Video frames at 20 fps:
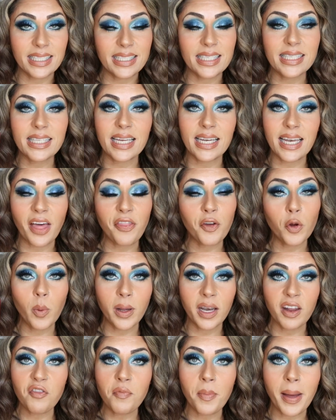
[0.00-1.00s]
This is another
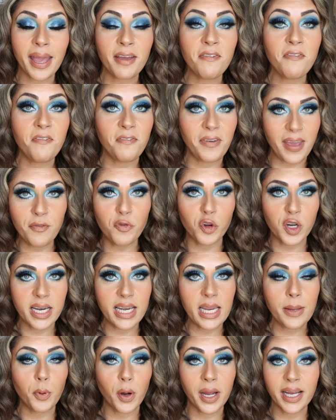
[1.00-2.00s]
one of my favorite
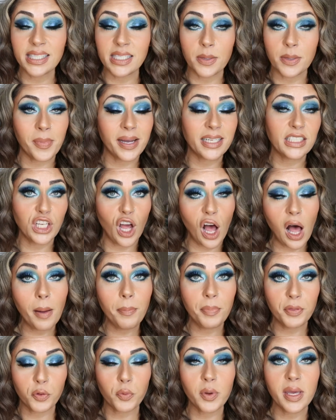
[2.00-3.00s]
indie brands and my
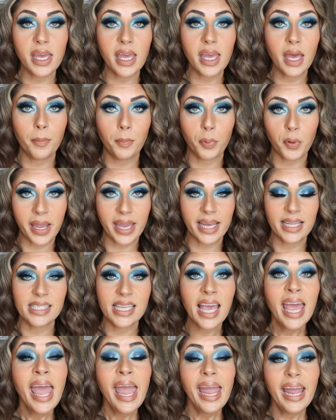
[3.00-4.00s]
top three
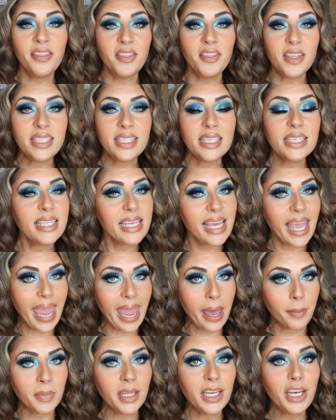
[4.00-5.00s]
brands, and this is the
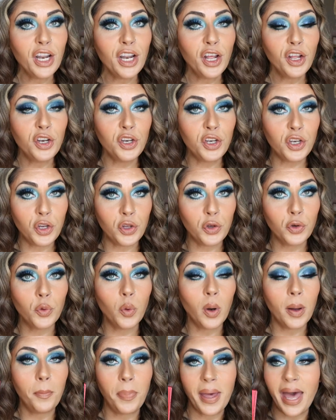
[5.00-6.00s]
Amunet
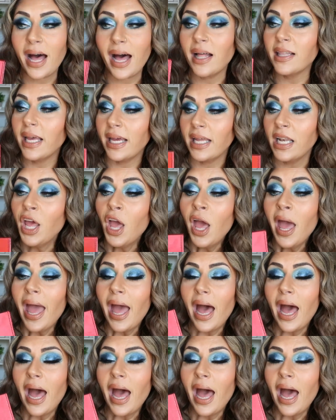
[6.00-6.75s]
Nu palette.